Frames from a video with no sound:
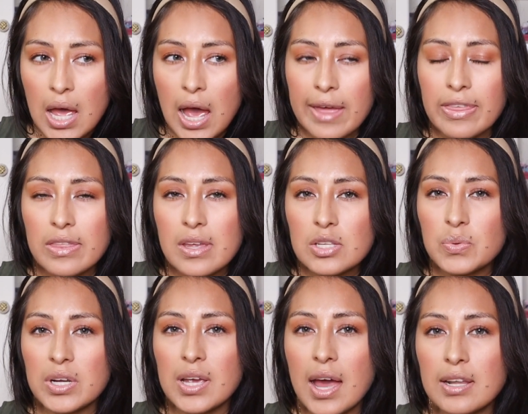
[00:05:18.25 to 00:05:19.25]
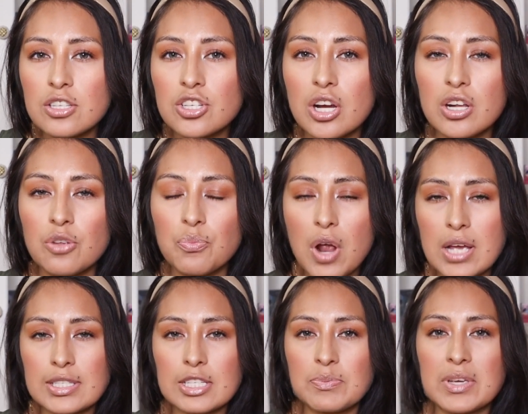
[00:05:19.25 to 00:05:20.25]
I think that's when it kind of started the
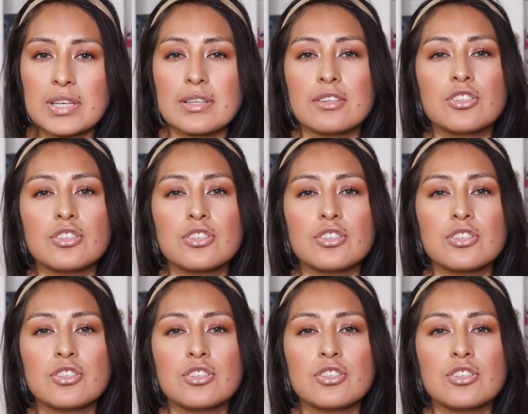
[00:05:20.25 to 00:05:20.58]
process because I